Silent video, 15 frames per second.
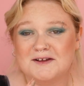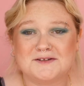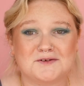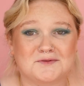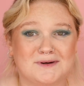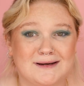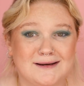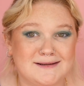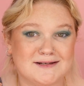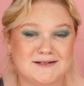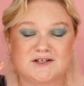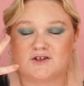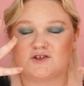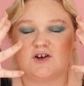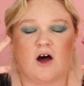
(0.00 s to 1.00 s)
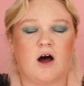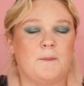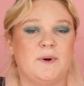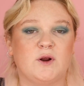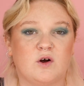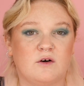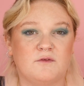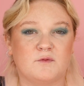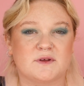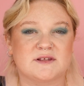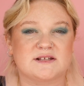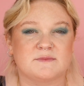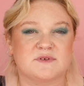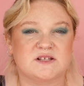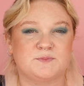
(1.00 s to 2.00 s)
to really just top it off with
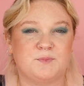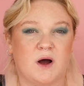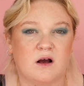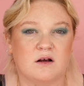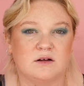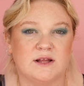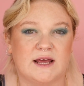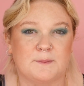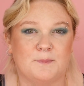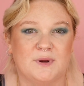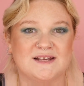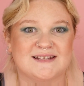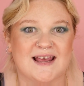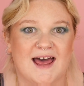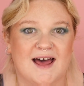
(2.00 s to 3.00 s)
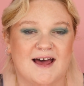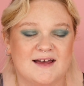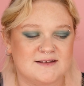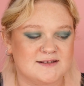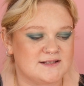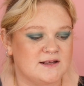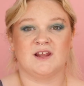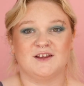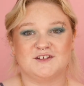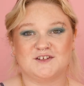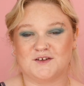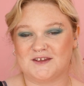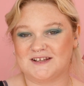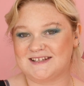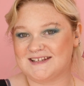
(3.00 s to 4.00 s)
some sparkle and pizzazz.
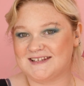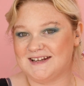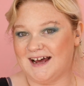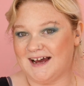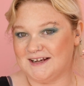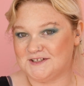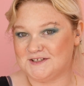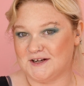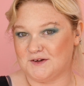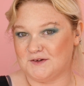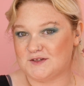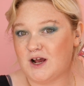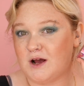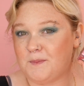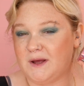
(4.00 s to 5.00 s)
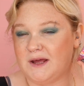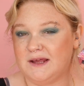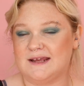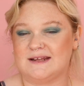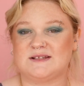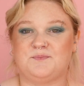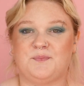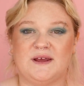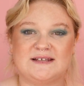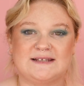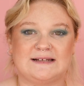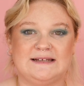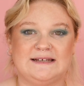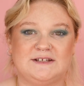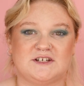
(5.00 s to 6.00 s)
So this is an eyeshadow topper. It is
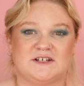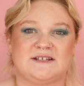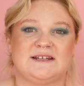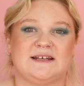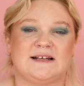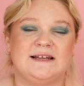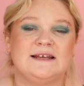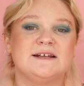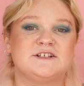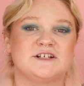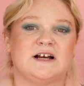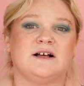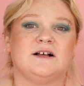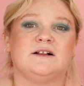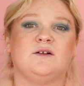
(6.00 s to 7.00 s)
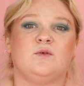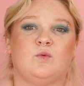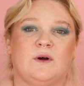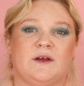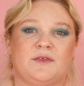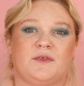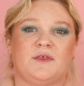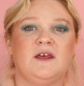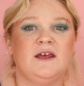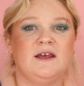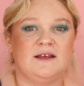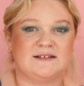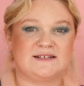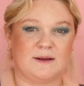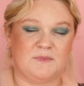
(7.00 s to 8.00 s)
basically just a clear gel with
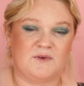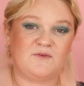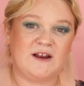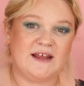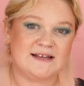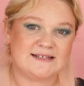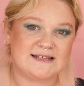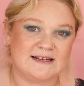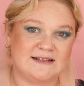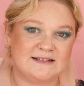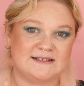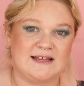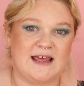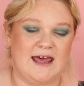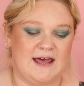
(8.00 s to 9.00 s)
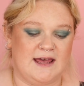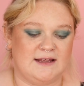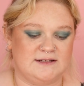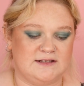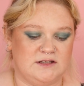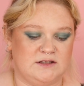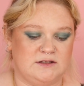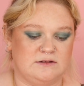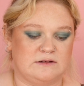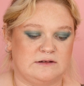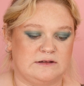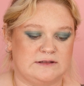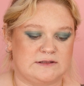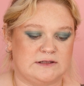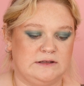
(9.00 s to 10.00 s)
some flakes in it, and you're
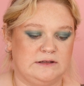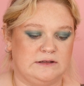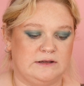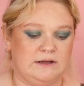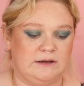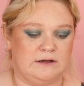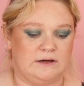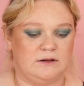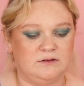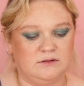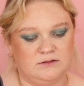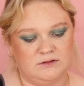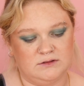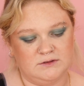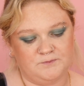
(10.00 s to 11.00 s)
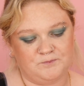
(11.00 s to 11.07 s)
gonna see now.